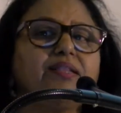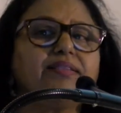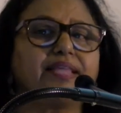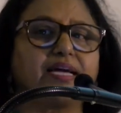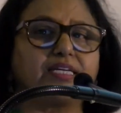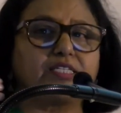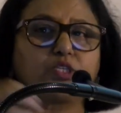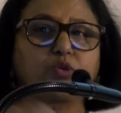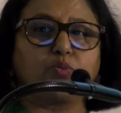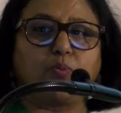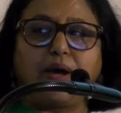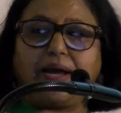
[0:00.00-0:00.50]

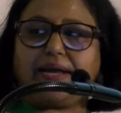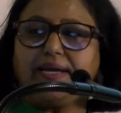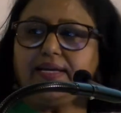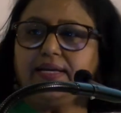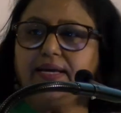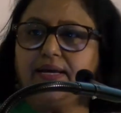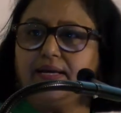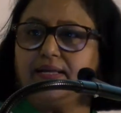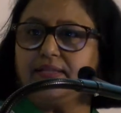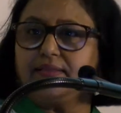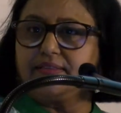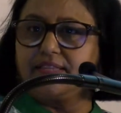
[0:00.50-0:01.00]
That's why
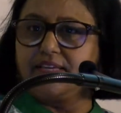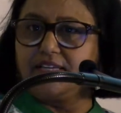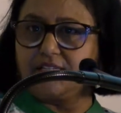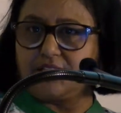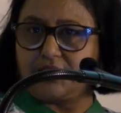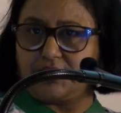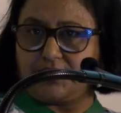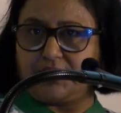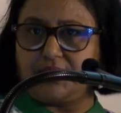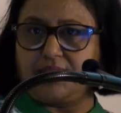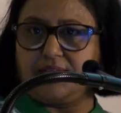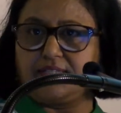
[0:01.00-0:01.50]

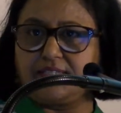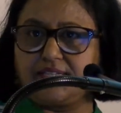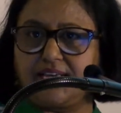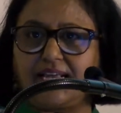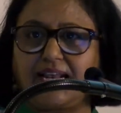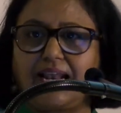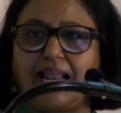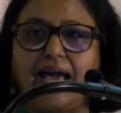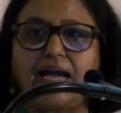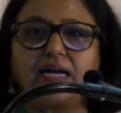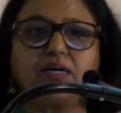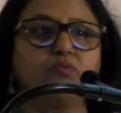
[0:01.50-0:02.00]
this uh,
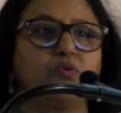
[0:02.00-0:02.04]
Ziklag